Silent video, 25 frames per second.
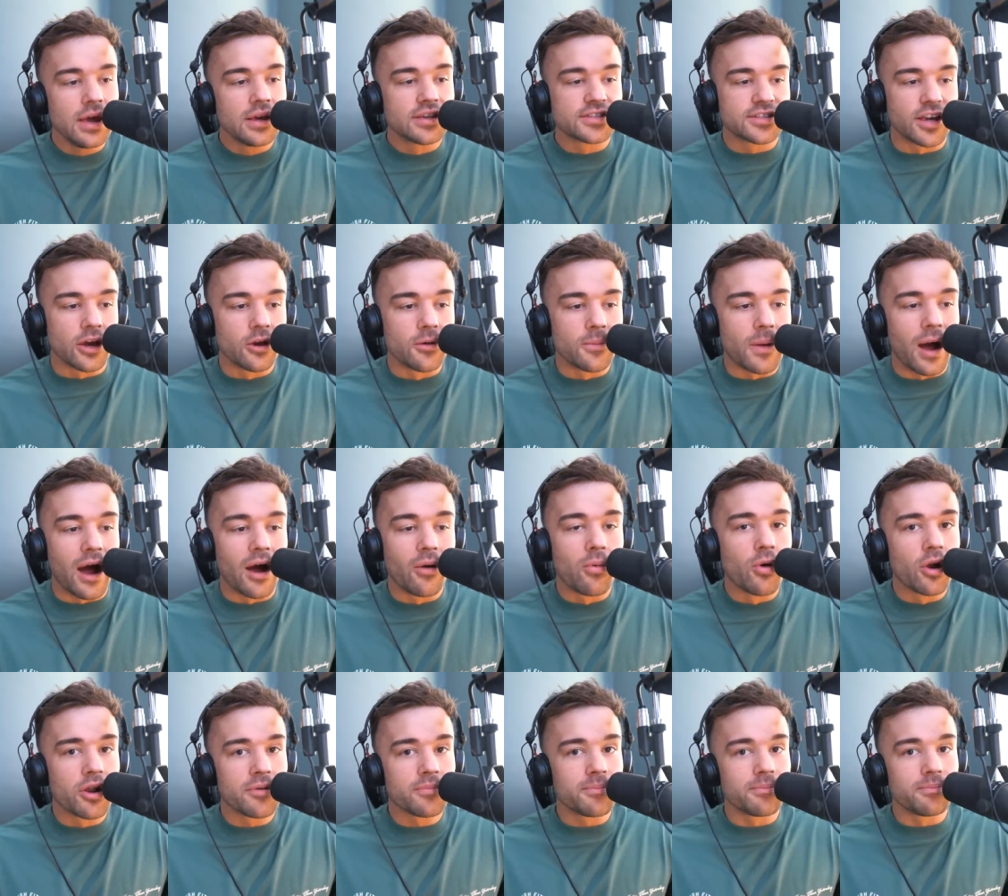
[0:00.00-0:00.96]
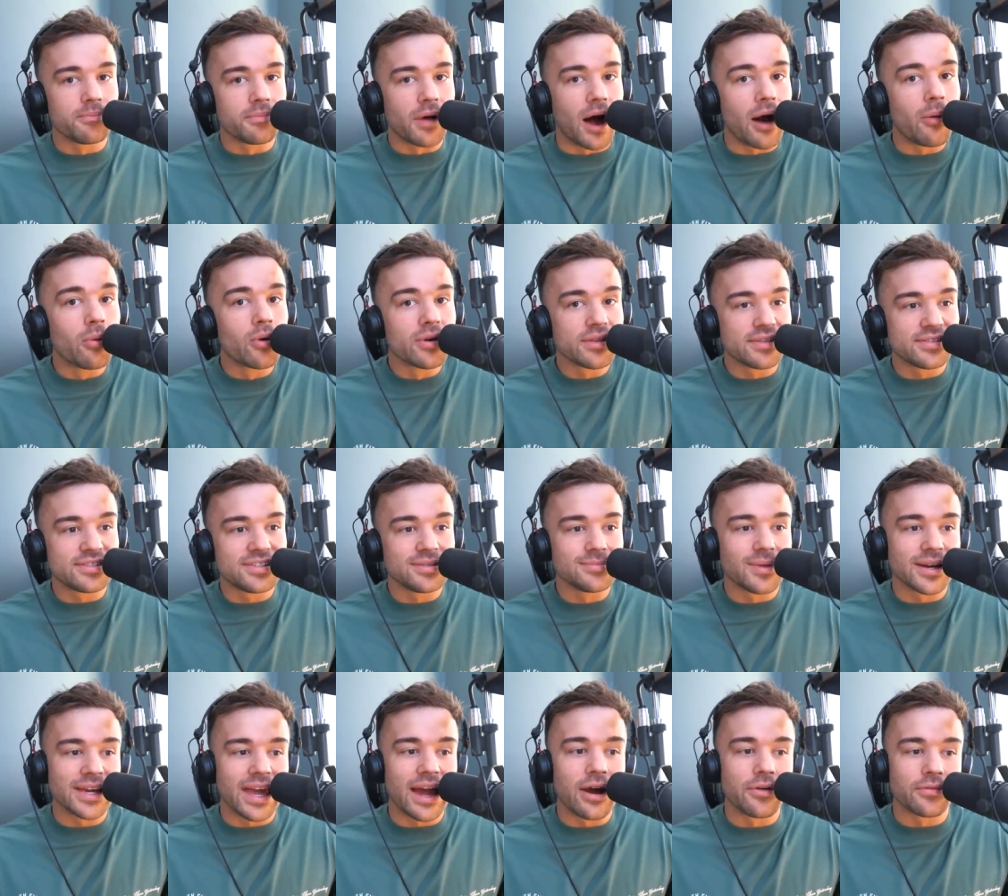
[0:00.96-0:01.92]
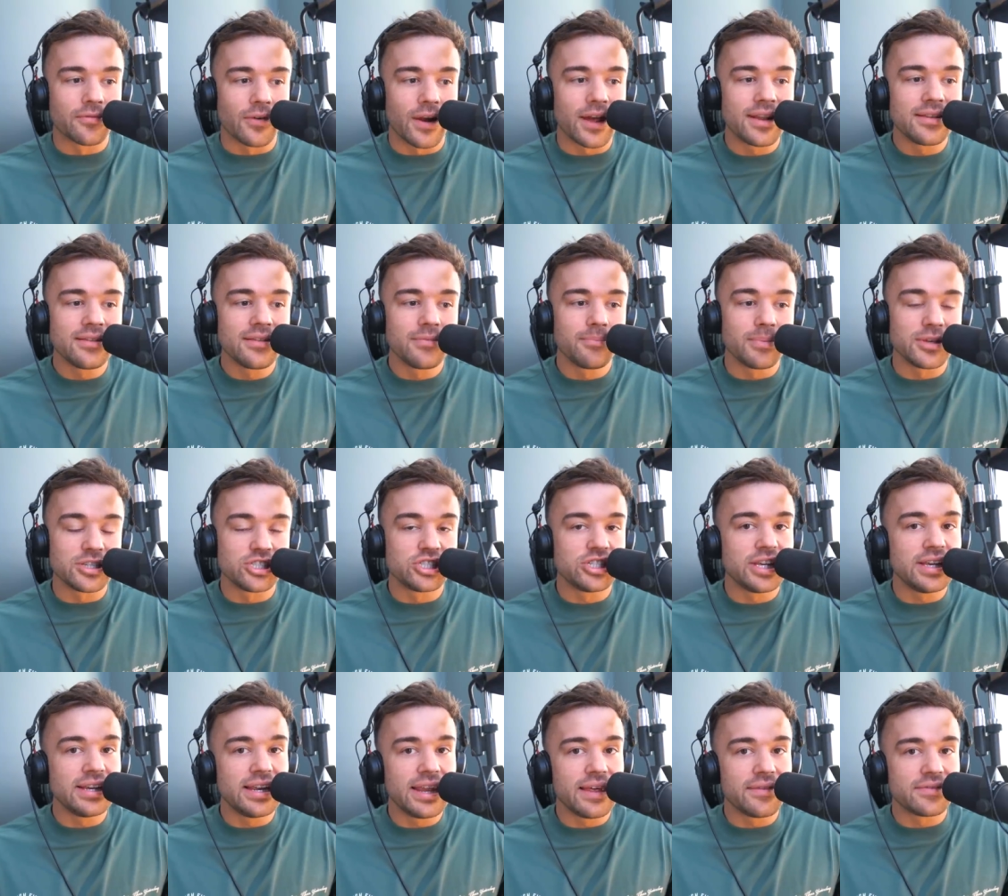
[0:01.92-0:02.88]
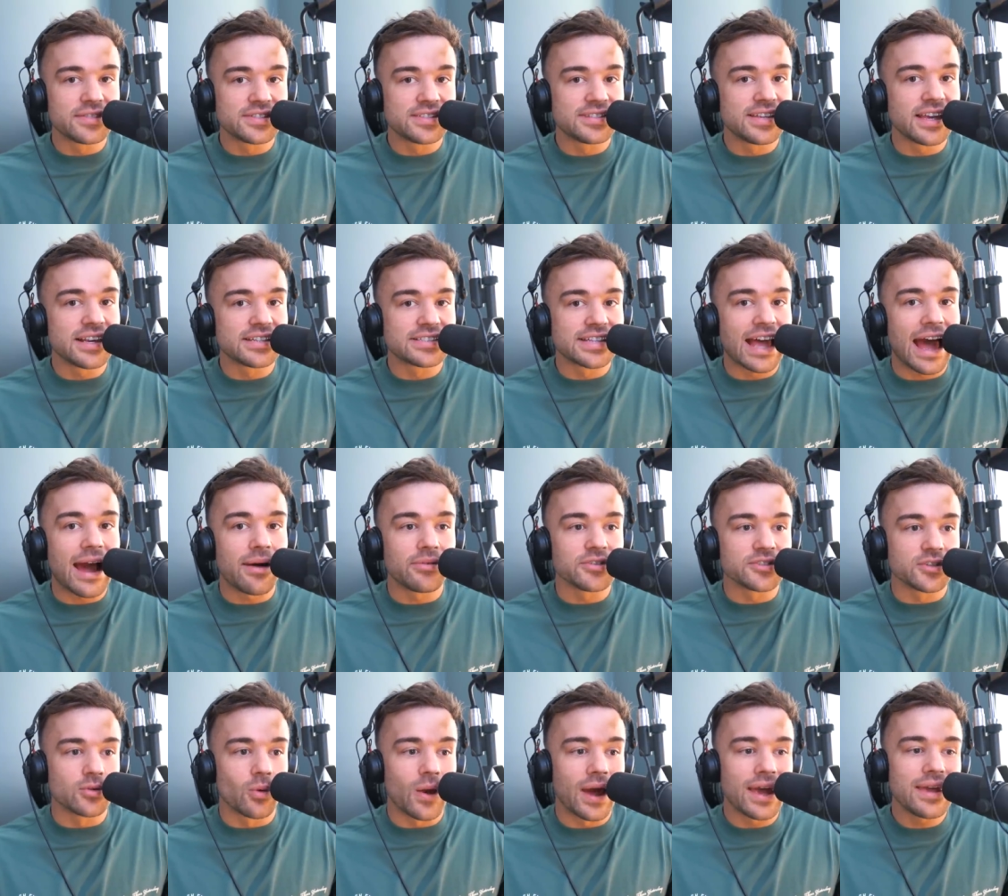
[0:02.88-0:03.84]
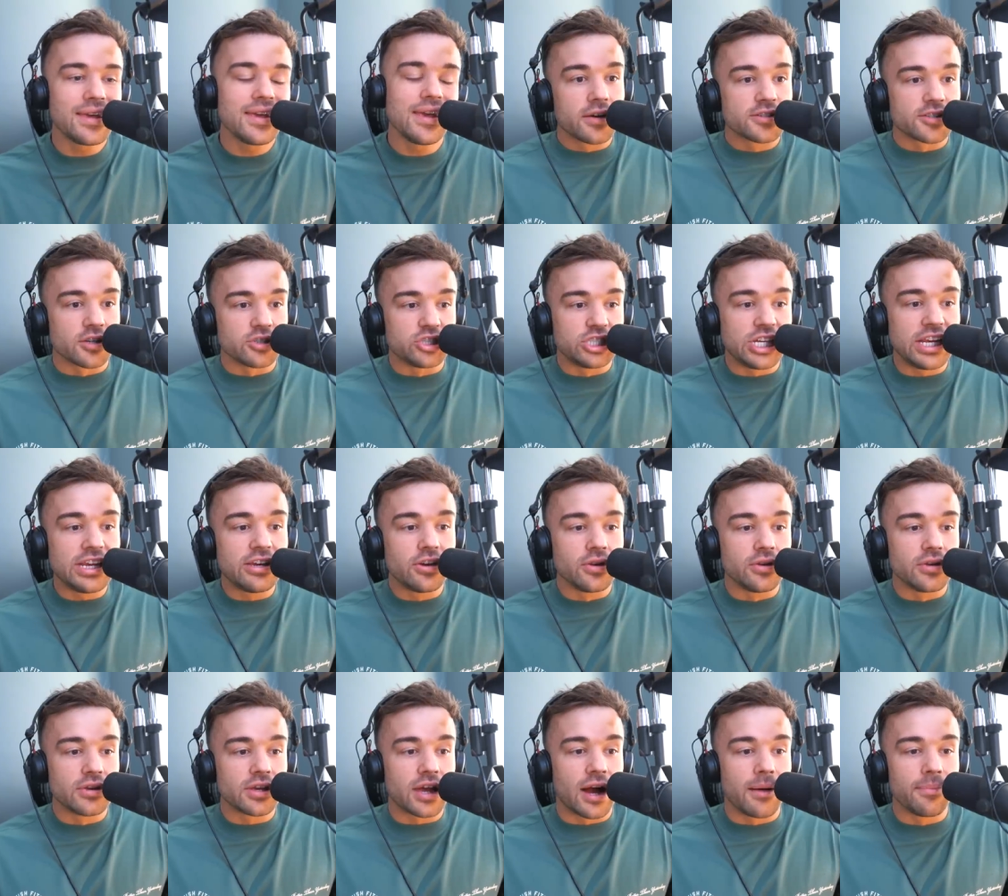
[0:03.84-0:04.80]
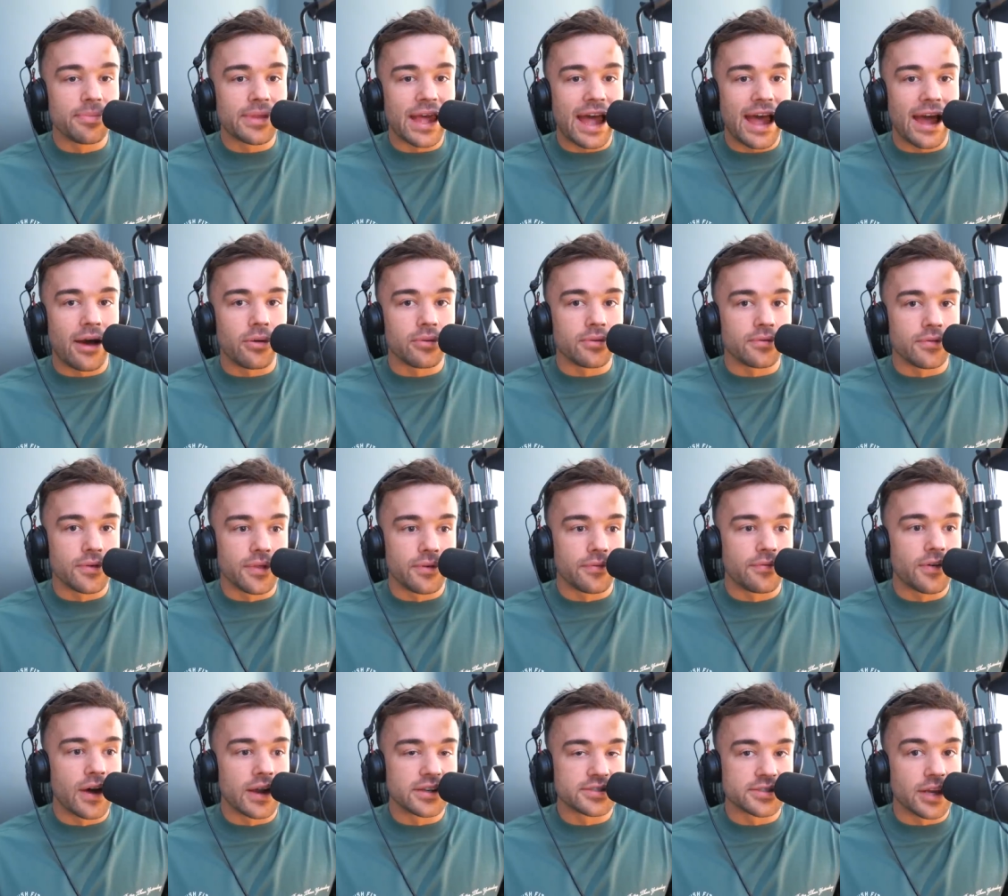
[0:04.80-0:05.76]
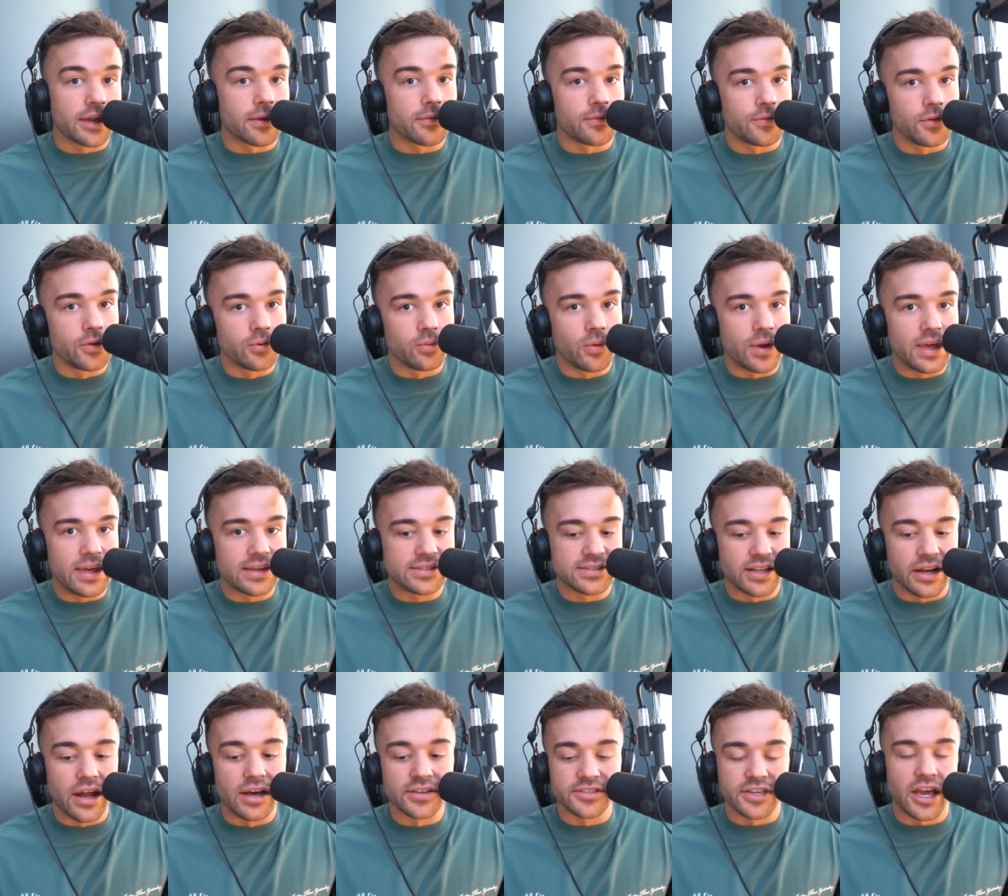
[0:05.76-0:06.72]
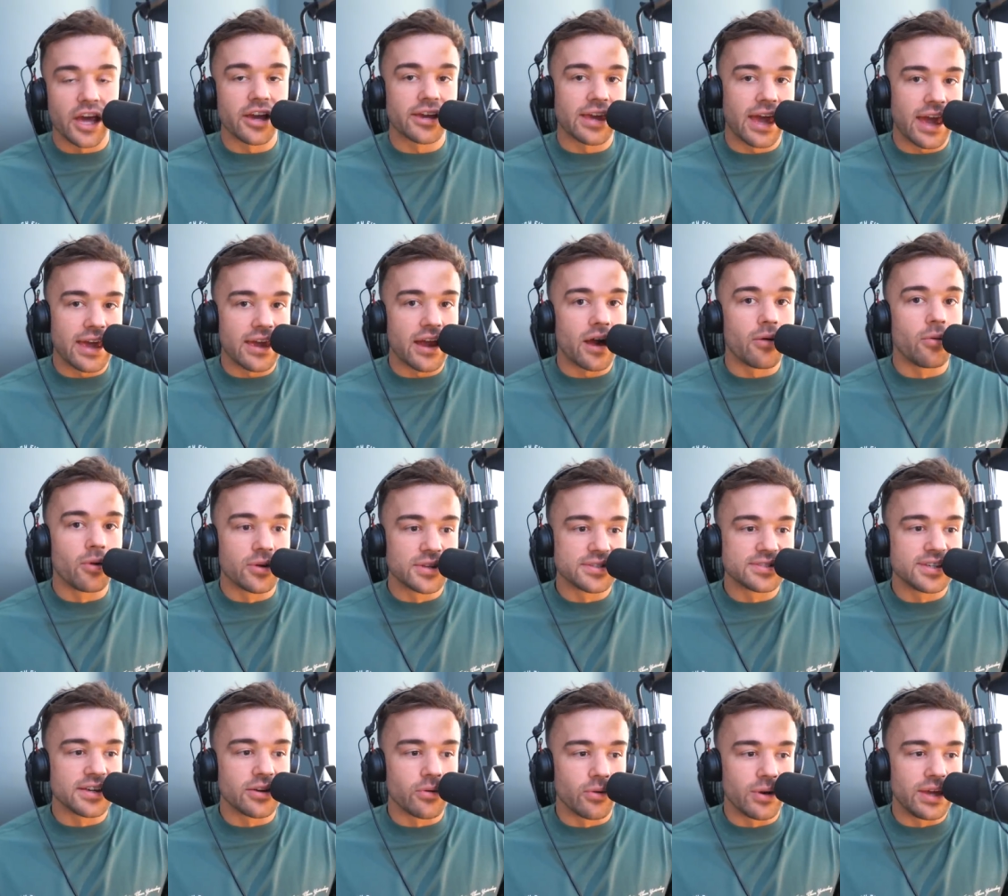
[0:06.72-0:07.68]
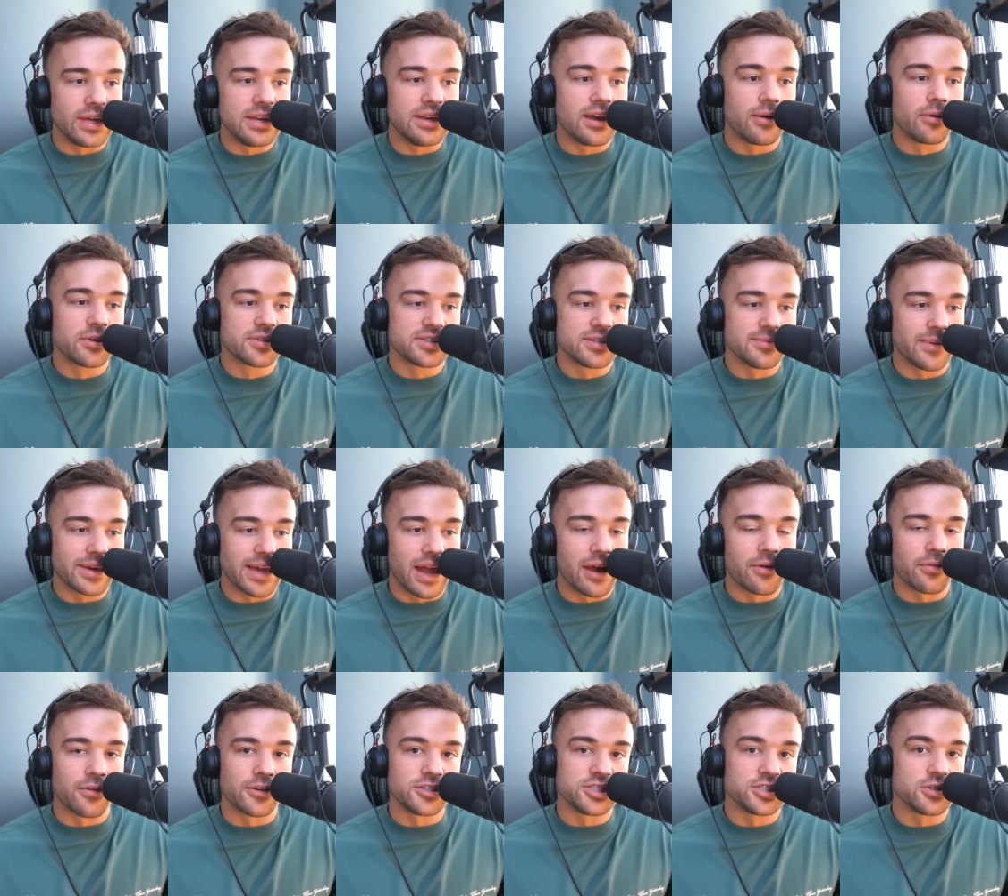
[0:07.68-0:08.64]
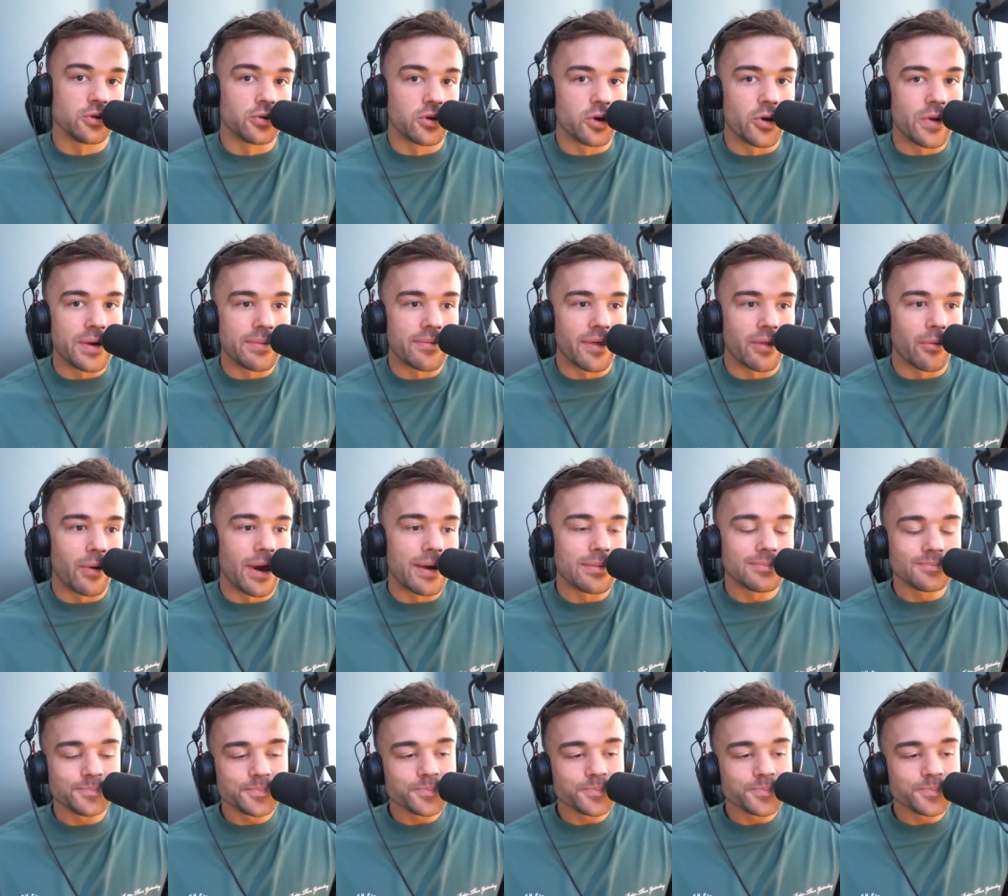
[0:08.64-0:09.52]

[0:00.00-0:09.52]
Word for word: so i wanted i wanted to see my girlfriend but she lives six hours away so she couldn't come down for the first like few weeks and i was like okay i want to see queen i want to see my girlfriend she's called queen by the way